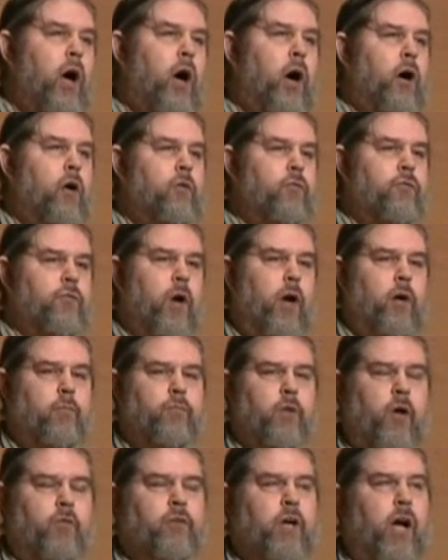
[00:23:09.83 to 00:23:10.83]

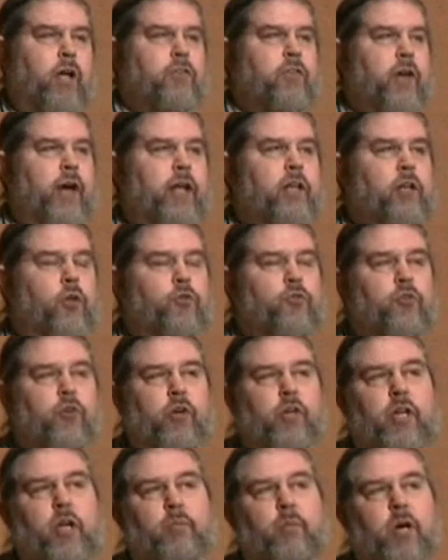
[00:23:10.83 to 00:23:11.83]
of Continentals
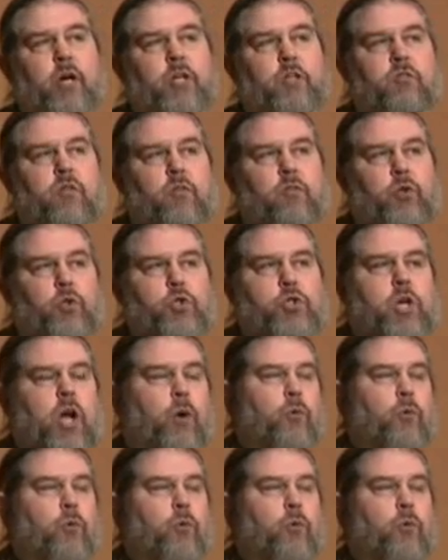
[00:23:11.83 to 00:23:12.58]
during the American Revolution.